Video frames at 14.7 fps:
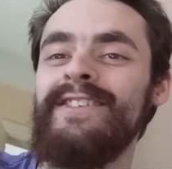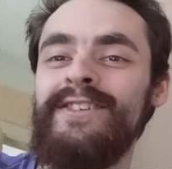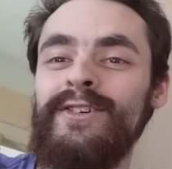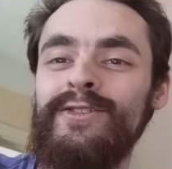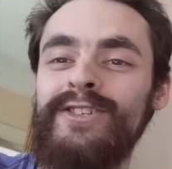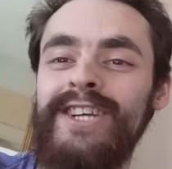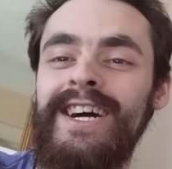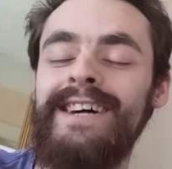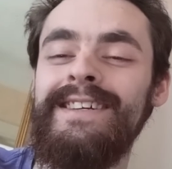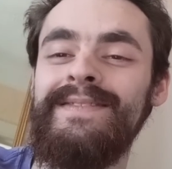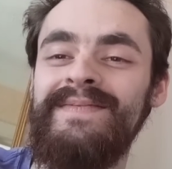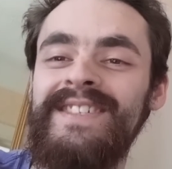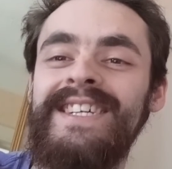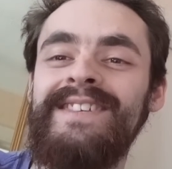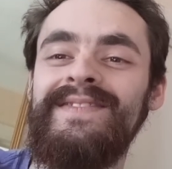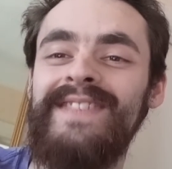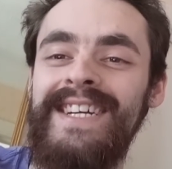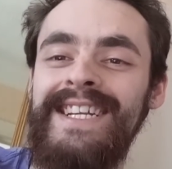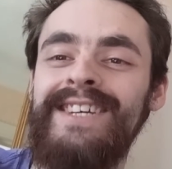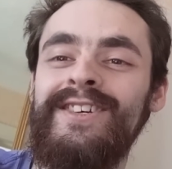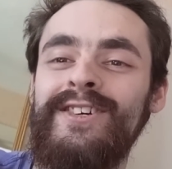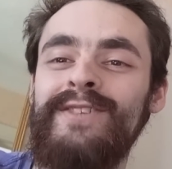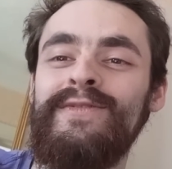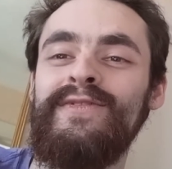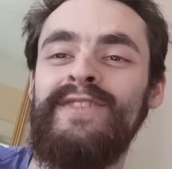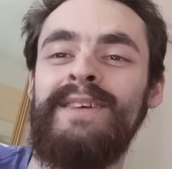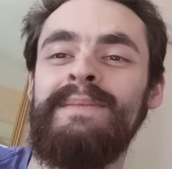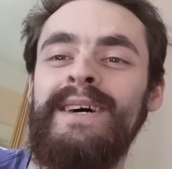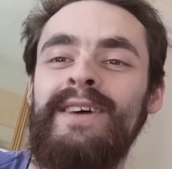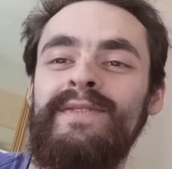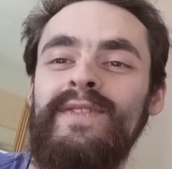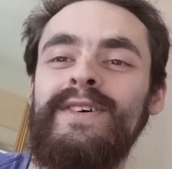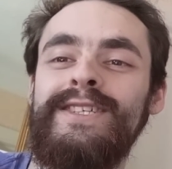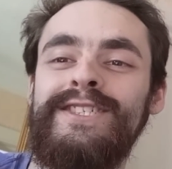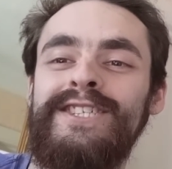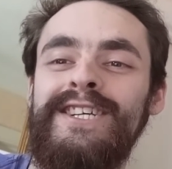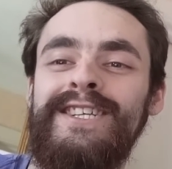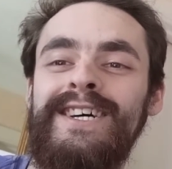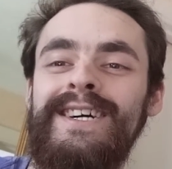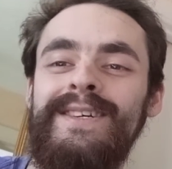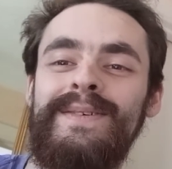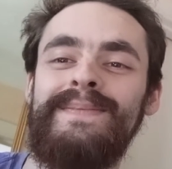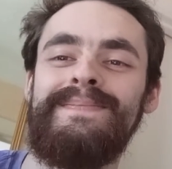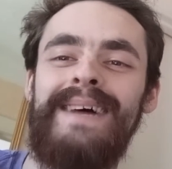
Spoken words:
George Carlin did a really good female voice, you know.